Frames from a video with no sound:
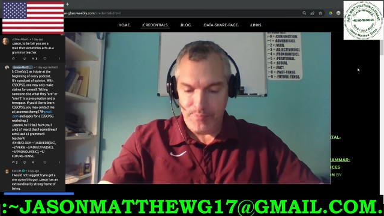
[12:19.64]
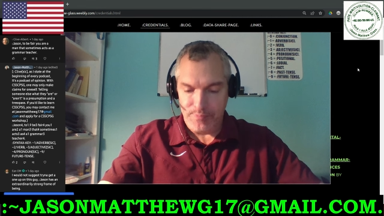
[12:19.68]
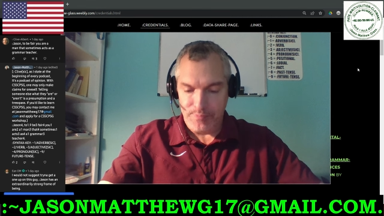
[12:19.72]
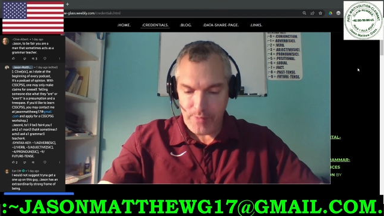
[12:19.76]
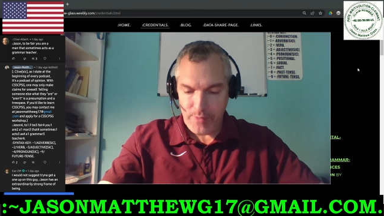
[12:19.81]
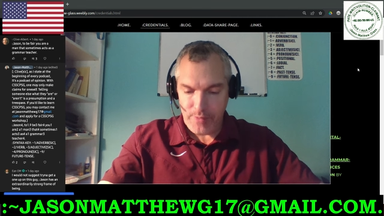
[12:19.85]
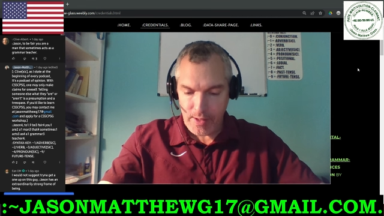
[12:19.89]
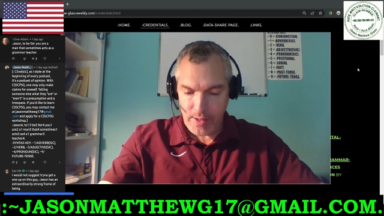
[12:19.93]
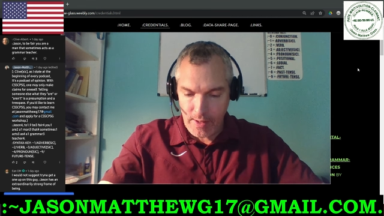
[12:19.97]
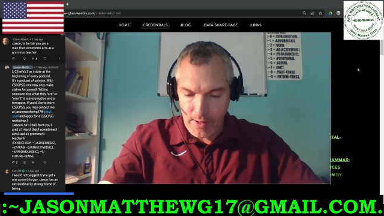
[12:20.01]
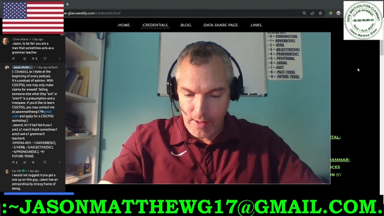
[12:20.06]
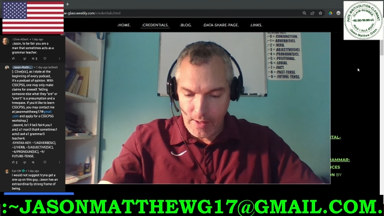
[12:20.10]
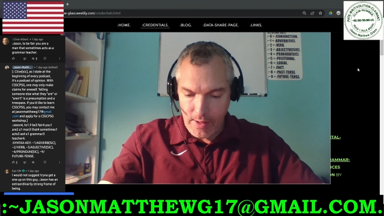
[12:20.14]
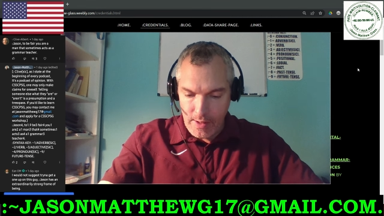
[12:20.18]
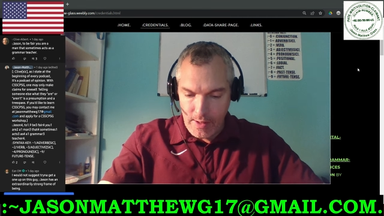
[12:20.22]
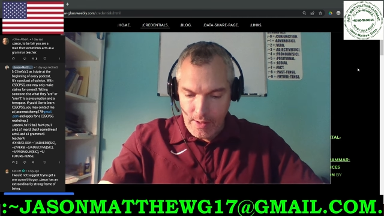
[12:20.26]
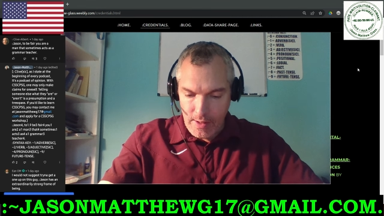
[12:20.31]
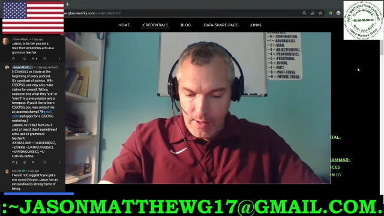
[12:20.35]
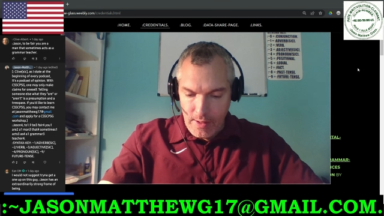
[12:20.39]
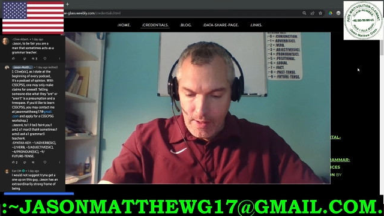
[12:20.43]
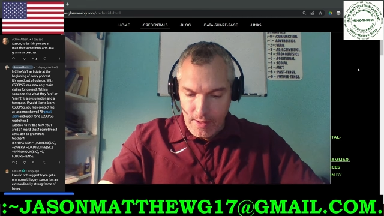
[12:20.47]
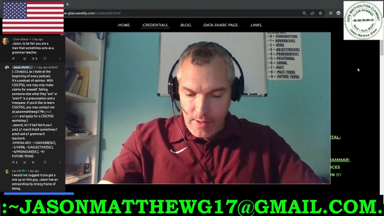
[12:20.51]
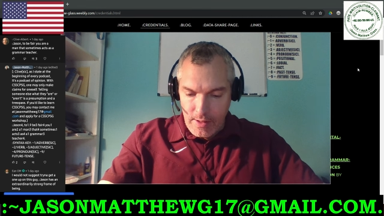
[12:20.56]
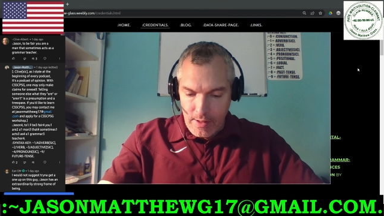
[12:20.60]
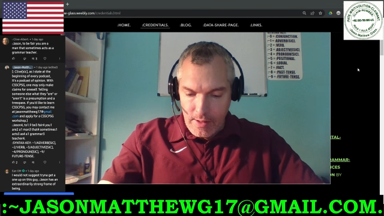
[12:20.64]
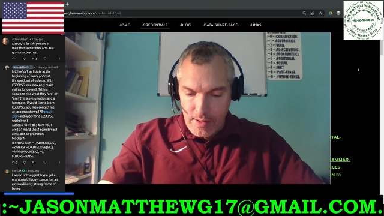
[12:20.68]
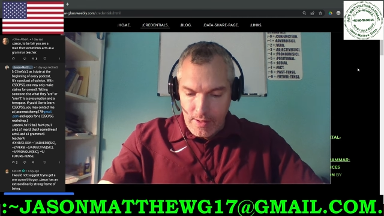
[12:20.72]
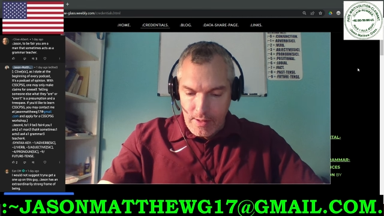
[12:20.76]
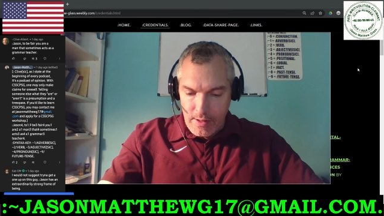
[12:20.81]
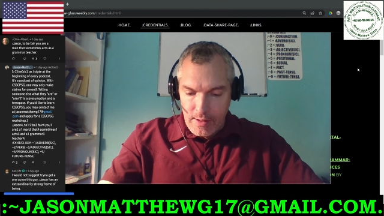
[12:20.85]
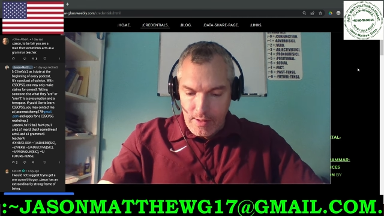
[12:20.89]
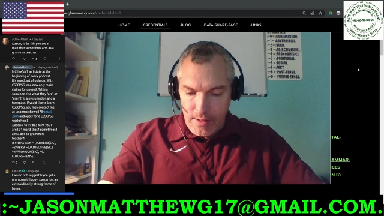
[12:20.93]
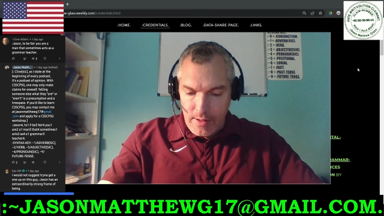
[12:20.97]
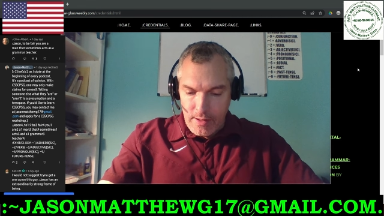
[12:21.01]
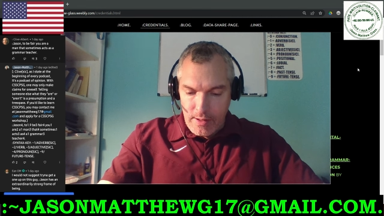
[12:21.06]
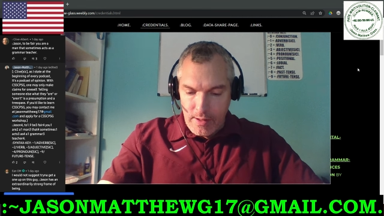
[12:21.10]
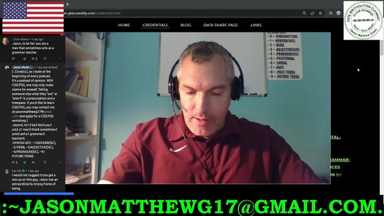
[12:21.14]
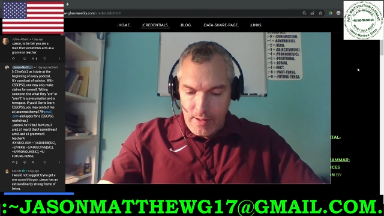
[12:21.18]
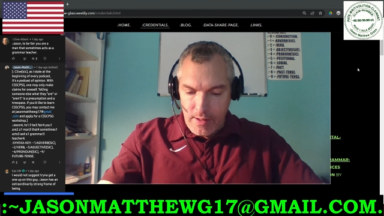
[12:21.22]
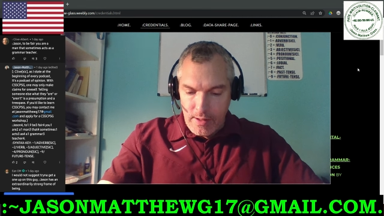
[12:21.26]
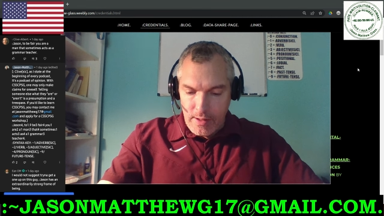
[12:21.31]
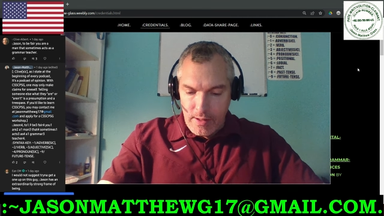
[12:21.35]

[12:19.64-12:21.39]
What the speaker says: Nobody speaks.